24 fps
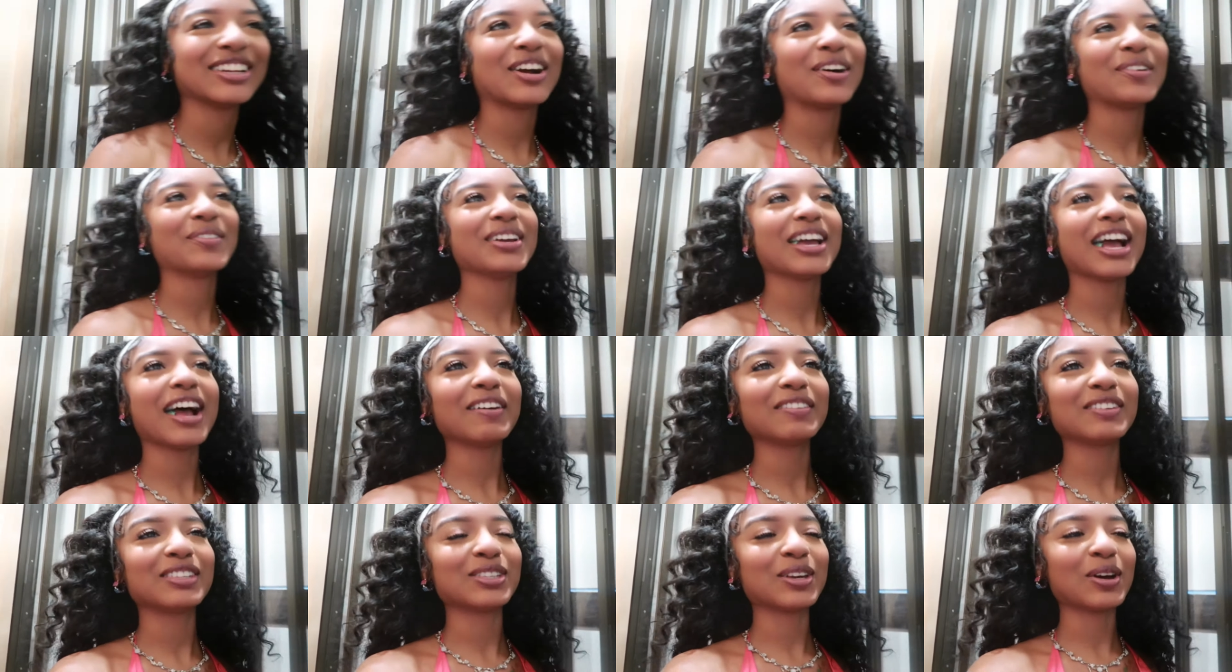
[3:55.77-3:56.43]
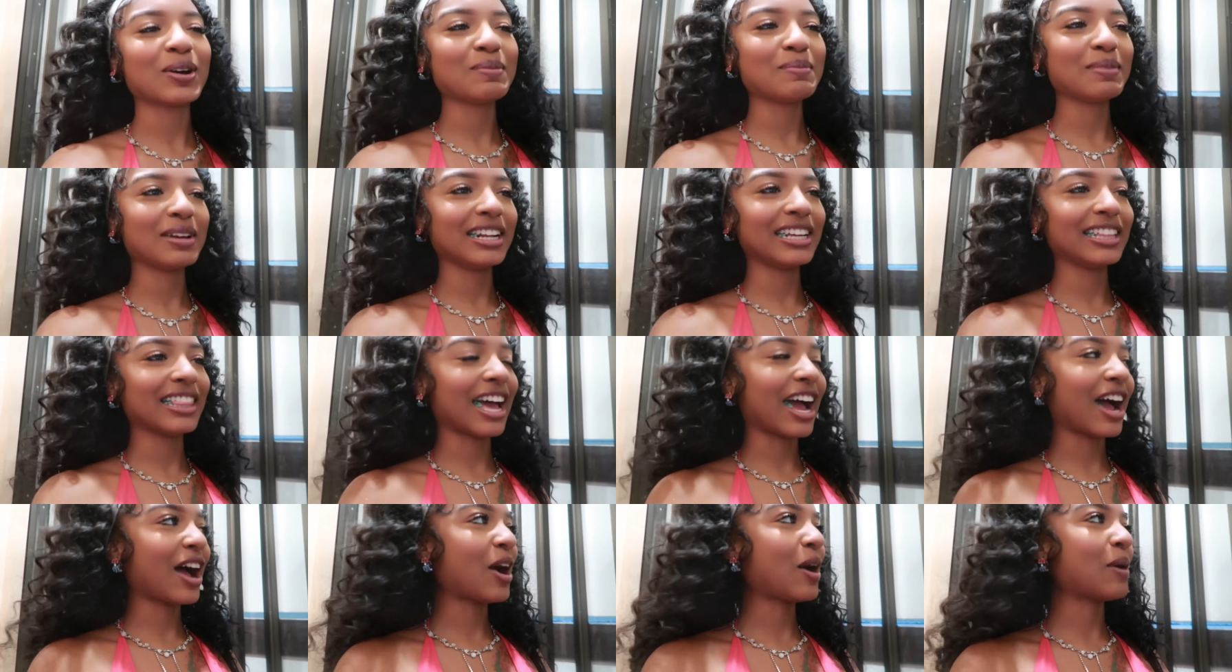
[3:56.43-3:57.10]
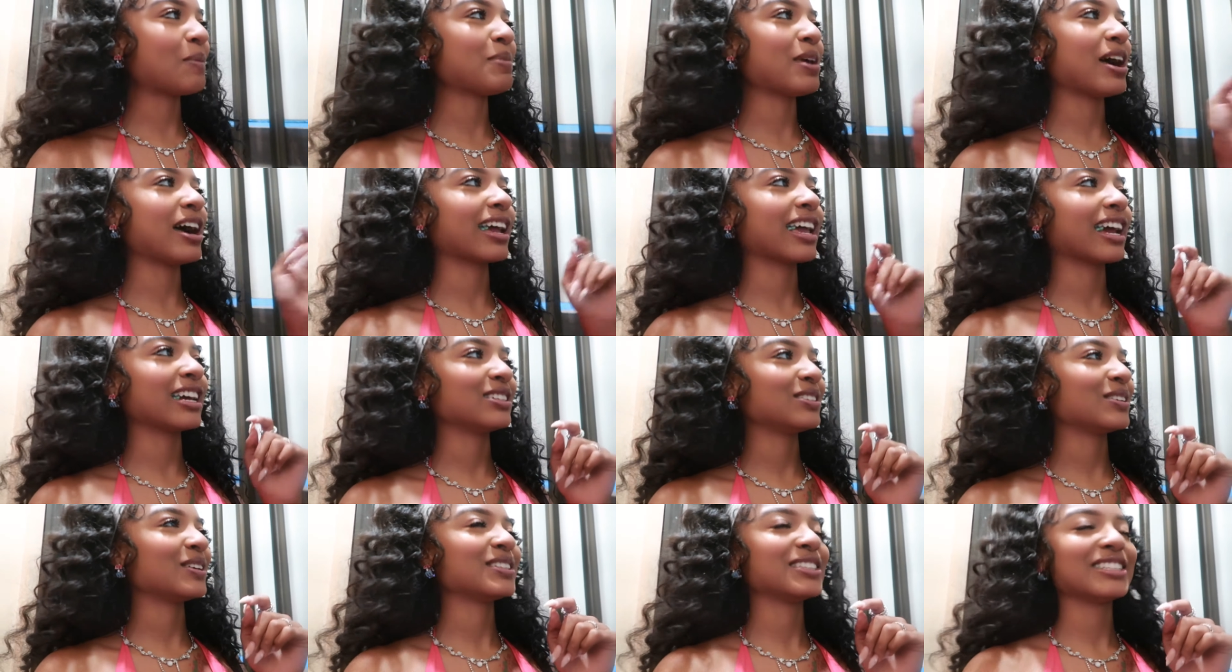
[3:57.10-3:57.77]
Yo, we have so many. Like, I hope y'all
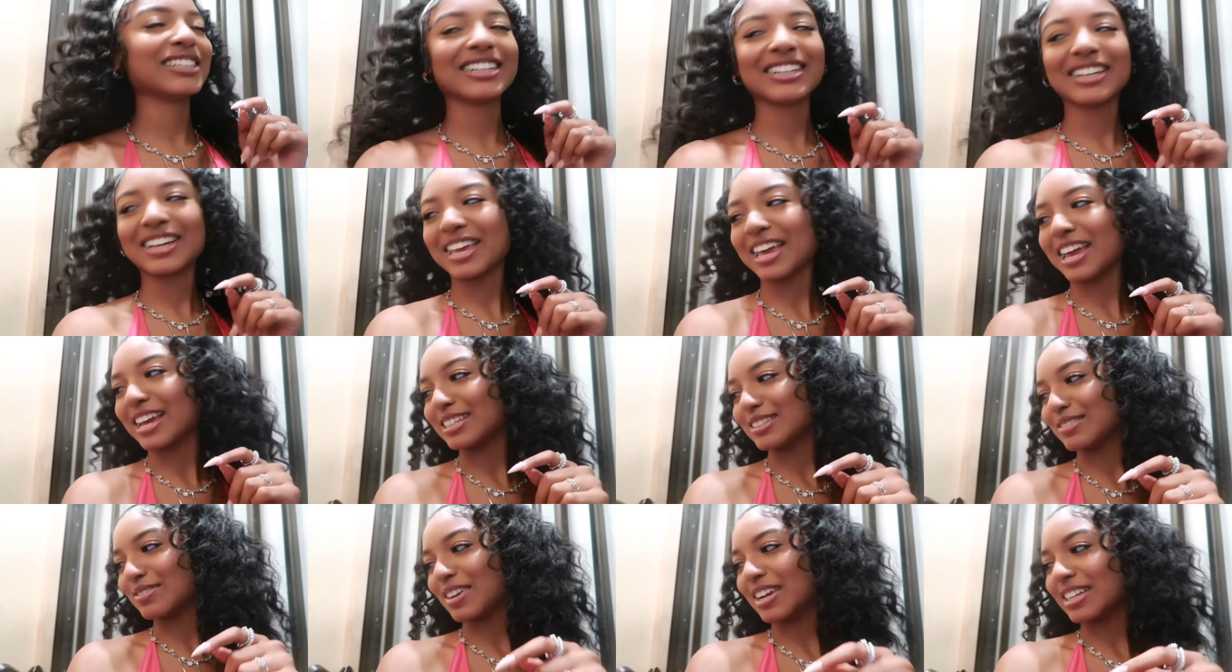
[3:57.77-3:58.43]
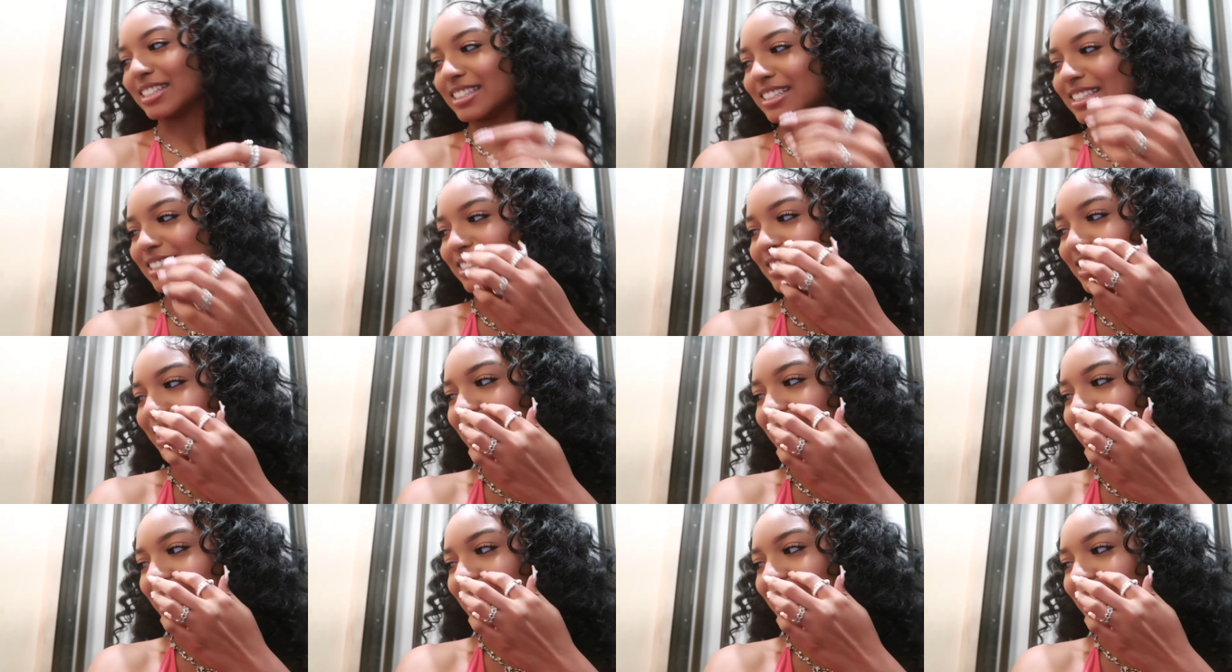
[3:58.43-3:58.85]
catch on to the catchphrases.